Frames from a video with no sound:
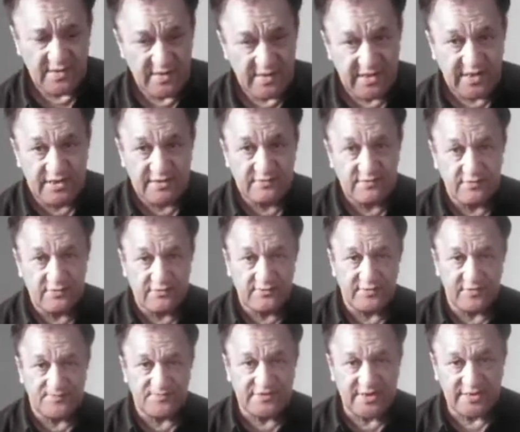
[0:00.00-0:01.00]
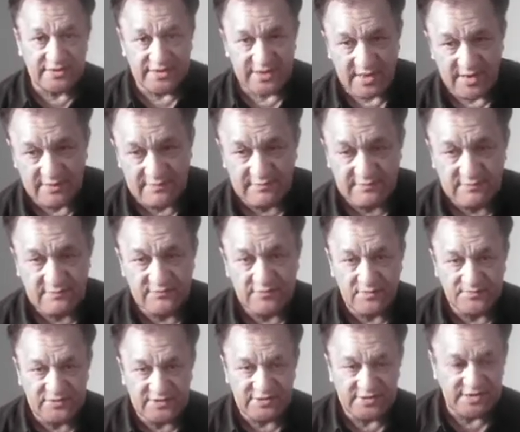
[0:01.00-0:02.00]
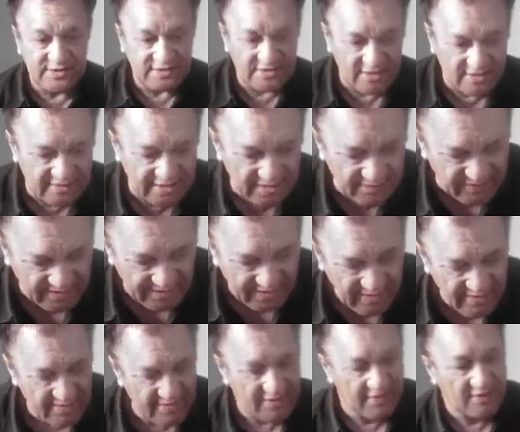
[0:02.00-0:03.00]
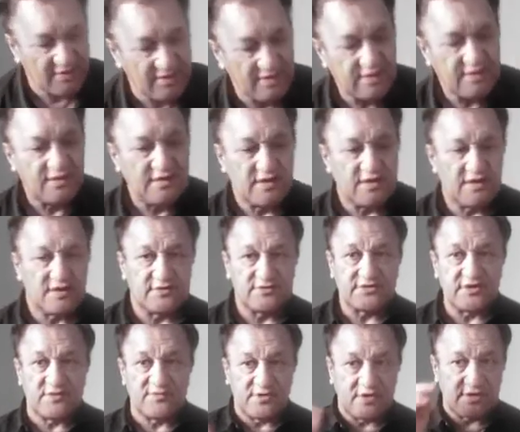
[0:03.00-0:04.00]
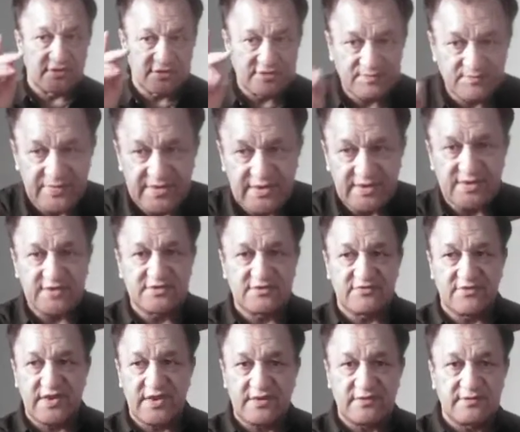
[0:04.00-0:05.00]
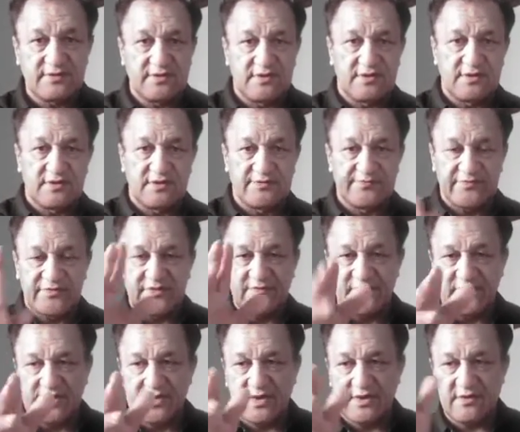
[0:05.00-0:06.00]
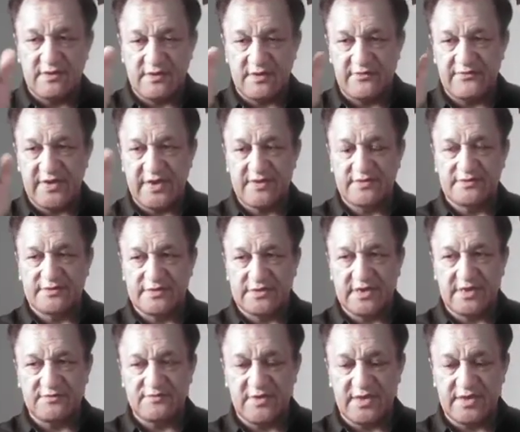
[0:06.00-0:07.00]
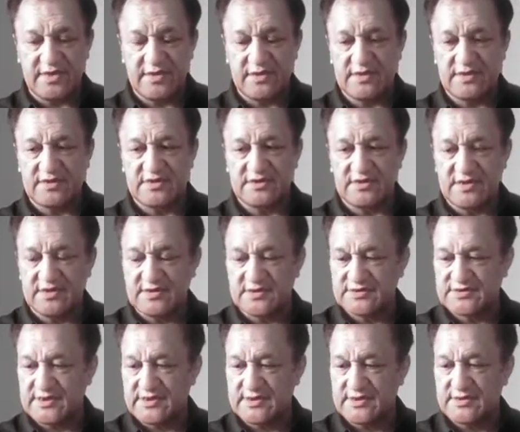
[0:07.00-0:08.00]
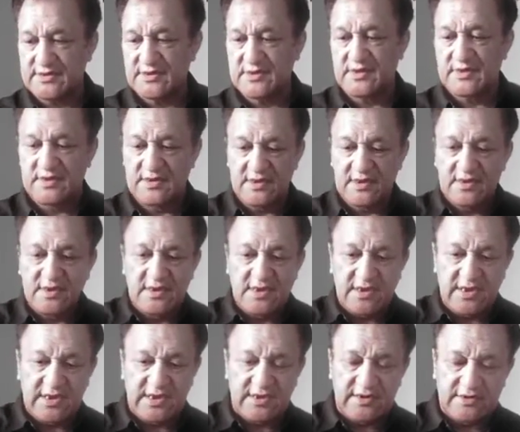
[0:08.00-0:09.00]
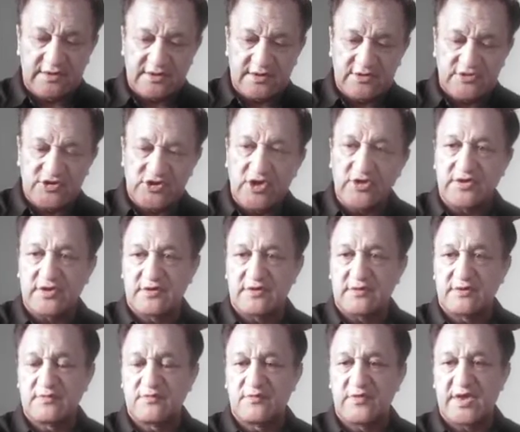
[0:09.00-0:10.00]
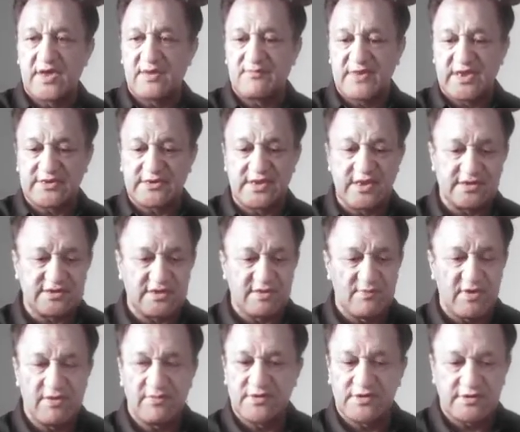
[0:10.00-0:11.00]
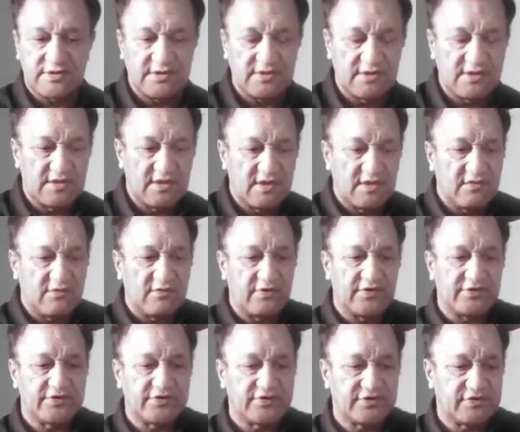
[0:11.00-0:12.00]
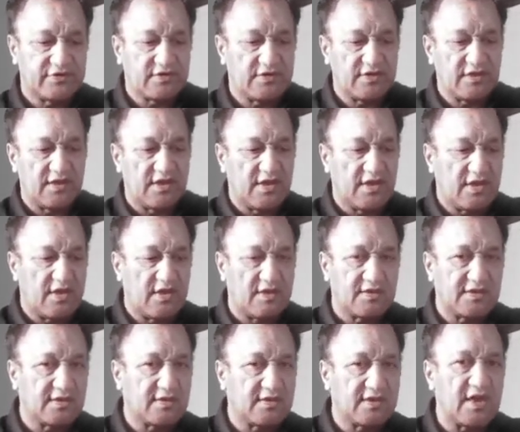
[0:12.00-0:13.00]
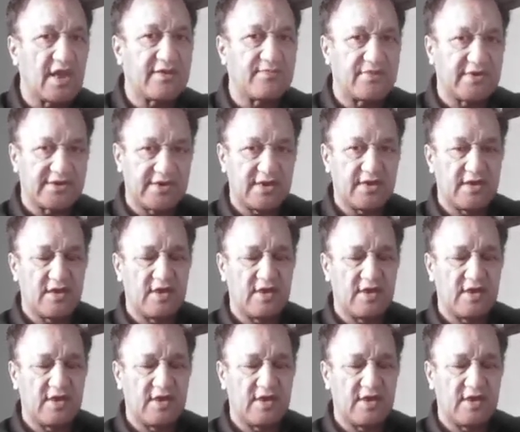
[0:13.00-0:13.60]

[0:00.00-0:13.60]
And drop that down, drop the seat down, that better. So I'm going to spin this around, here, around that way in a second, and show you where I'm at the moment with Karapiro,